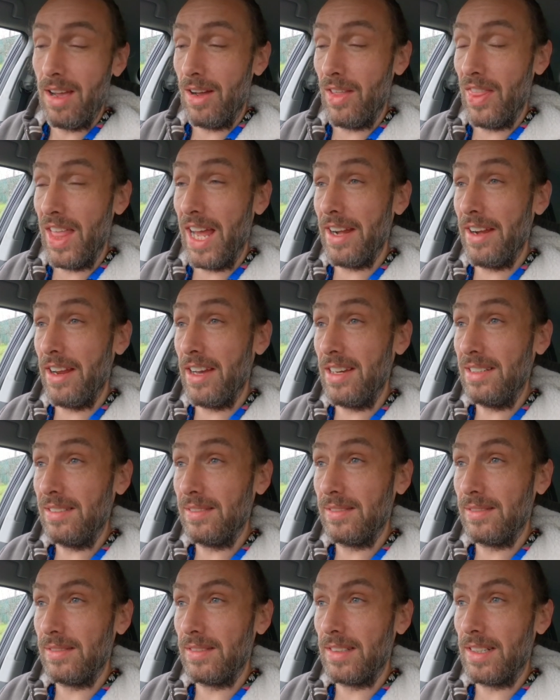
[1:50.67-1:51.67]
On that note,
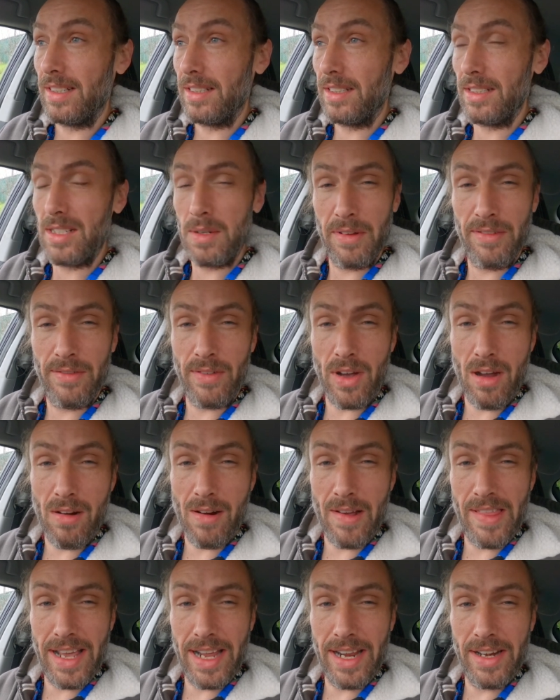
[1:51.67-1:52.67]
should we fire
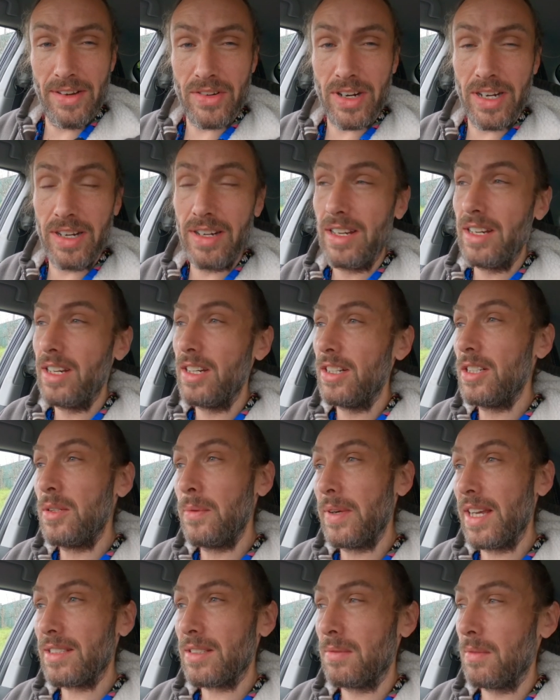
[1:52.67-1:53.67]
up that intro? Should
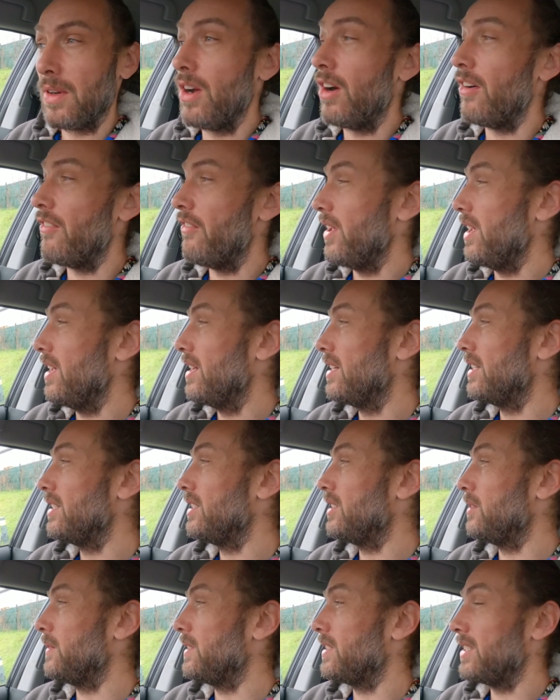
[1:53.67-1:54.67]
we get some coffee?
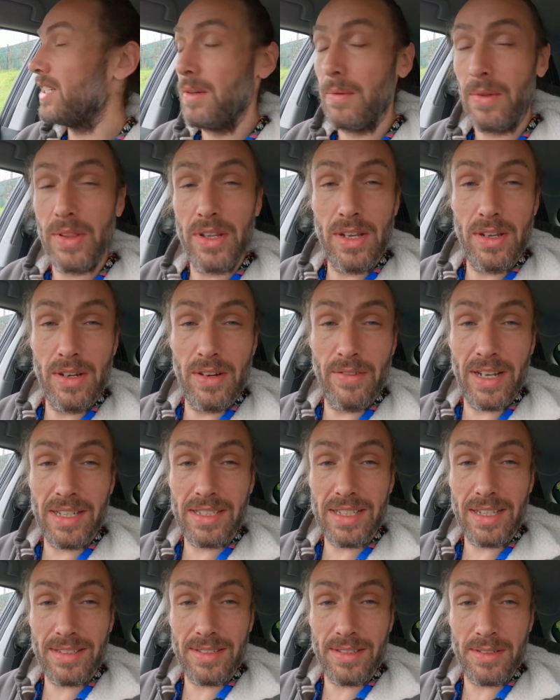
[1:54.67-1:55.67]
Should we see what the universe
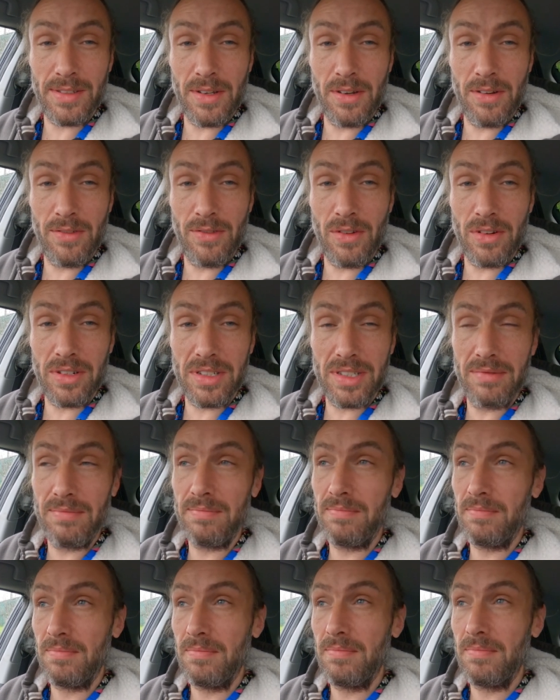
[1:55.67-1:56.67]
has in store for us?
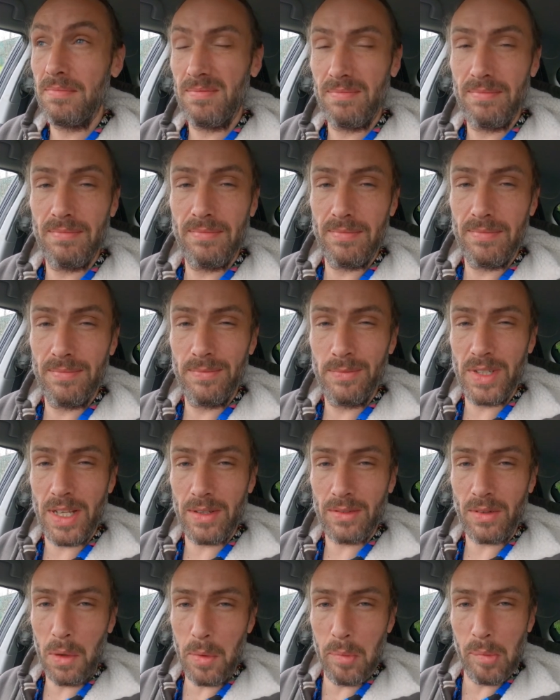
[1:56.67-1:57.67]

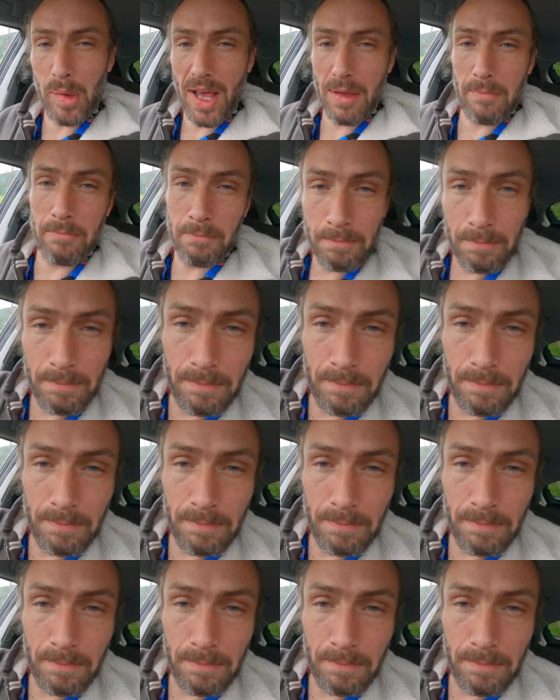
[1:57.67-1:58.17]
Sounds like a plan.